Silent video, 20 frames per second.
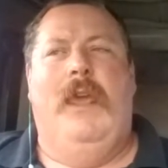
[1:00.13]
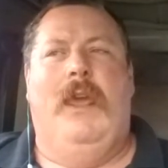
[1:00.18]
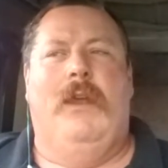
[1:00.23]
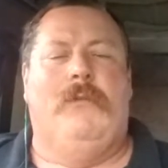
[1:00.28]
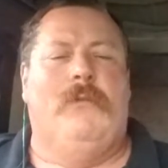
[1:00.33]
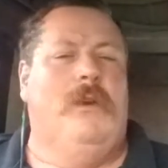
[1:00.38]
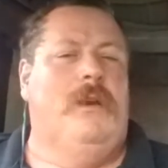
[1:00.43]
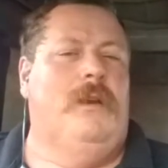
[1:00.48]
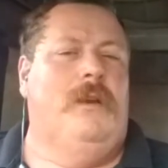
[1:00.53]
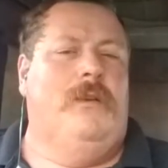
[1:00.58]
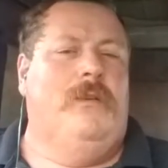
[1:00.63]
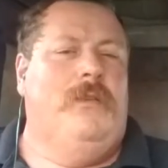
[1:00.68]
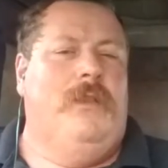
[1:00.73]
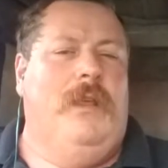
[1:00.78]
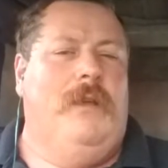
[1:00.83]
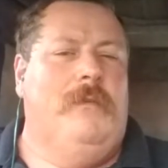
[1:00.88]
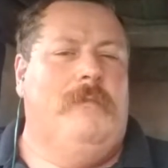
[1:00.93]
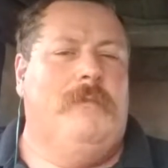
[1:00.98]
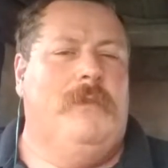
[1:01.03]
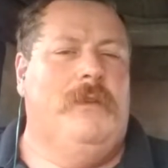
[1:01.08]
and rendered
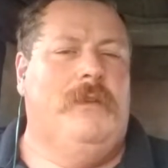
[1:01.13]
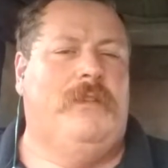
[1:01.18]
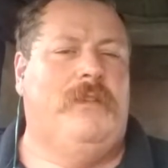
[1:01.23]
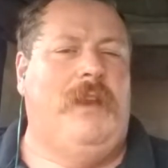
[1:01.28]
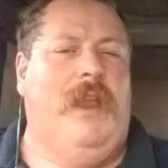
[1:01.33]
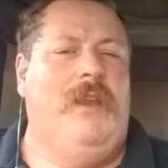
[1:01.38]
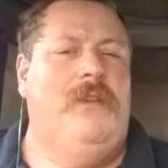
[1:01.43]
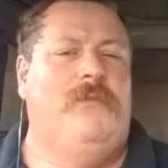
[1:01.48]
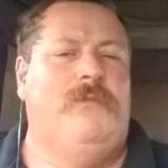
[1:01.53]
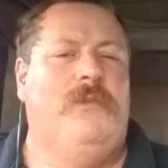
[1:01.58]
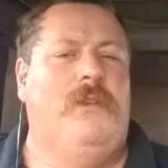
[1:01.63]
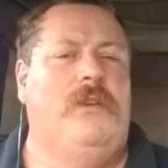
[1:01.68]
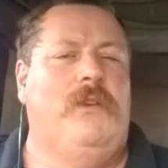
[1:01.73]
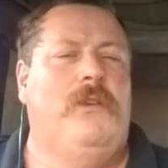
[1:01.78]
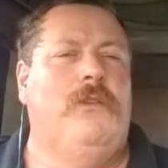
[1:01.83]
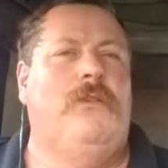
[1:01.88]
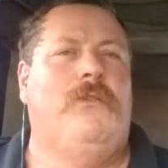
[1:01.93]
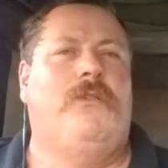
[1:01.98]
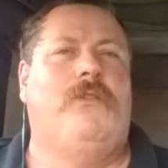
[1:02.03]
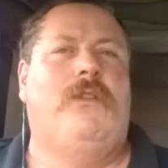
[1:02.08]
them safe and
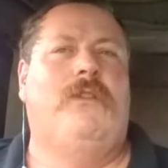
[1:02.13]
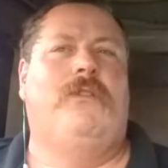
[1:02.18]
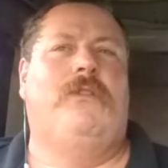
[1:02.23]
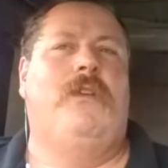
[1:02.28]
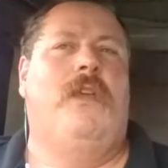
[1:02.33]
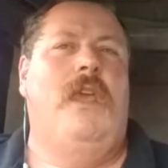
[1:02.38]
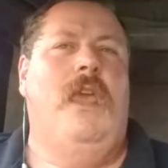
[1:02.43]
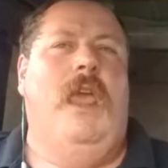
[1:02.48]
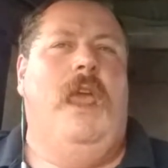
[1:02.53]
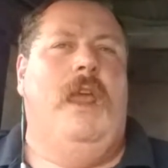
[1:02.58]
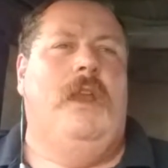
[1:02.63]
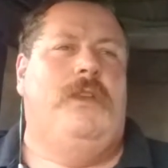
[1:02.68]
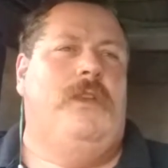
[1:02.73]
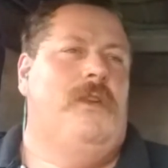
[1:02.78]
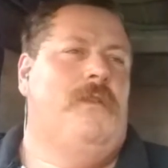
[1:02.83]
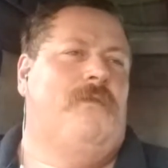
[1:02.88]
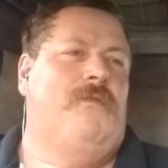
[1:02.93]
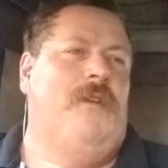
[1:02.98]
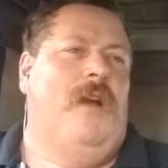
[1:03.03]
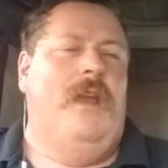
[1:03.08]
useless
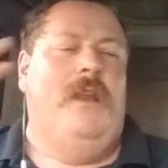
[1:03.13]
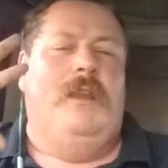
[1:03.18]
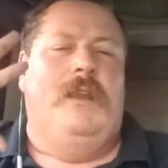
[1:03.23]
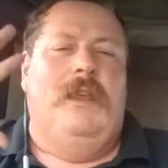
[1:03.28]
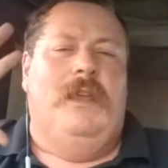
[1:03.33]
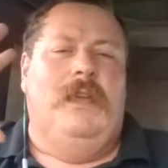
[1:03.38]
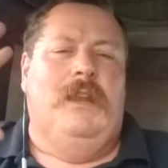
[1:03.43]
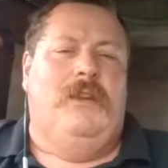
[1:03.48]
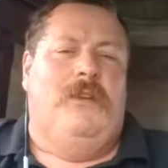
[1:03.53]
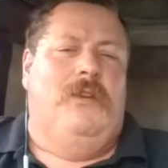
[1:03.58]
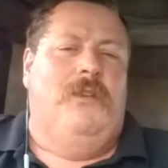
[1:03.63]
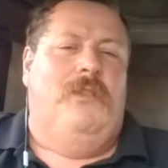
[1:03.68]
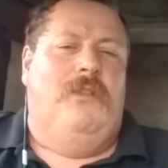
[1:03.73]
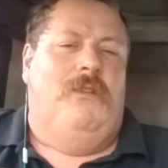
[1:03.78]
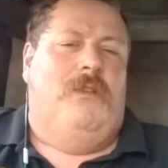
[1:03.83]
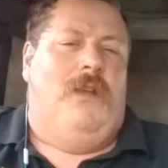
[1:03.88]
to finally get to the